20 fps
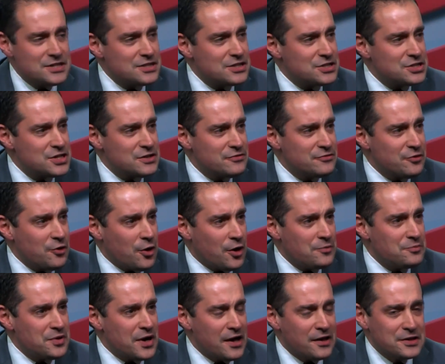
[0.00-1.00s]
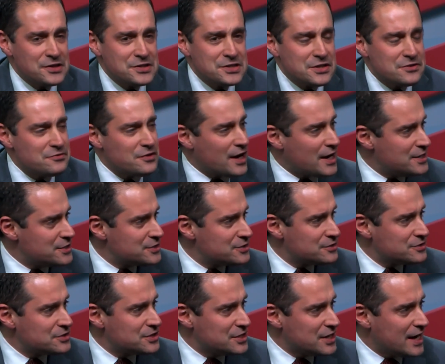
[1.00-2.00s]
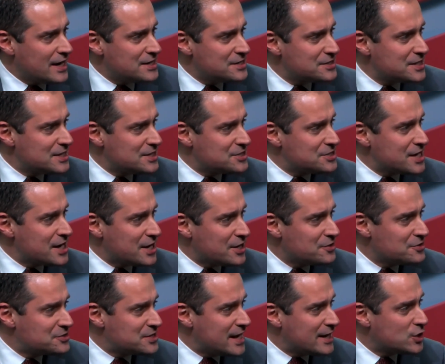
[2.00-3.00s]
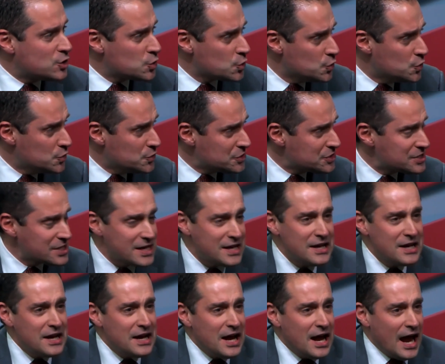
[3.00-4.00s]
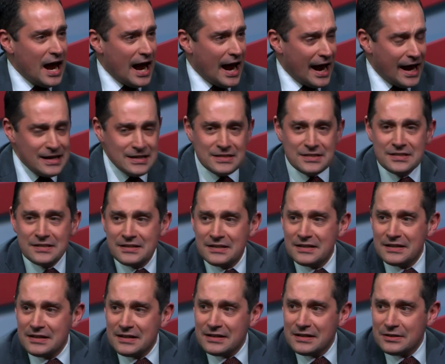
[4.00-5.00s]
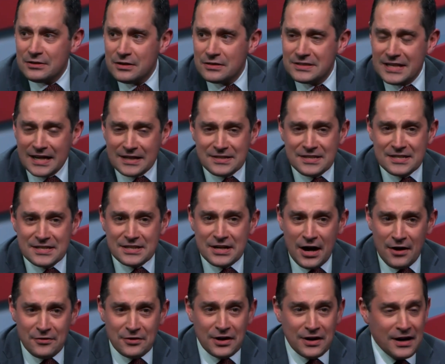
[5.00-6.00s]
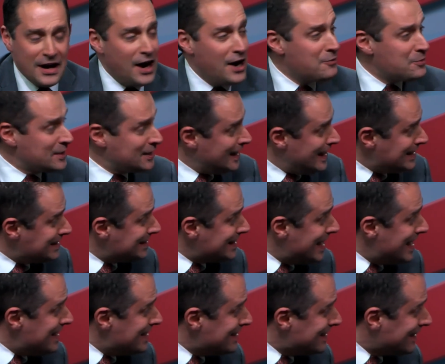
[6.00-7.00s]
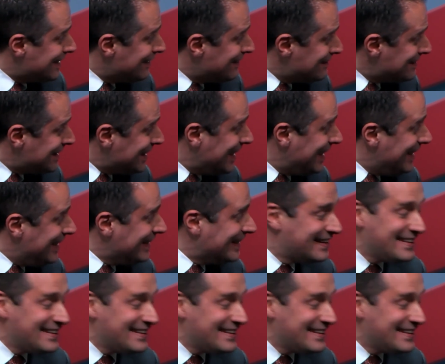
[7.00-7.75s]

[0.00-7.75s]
as the Chief Foreign Policy Advisor to United States Senator Ted Cruz and Texas Governor. Oh, we like Ted here, okay.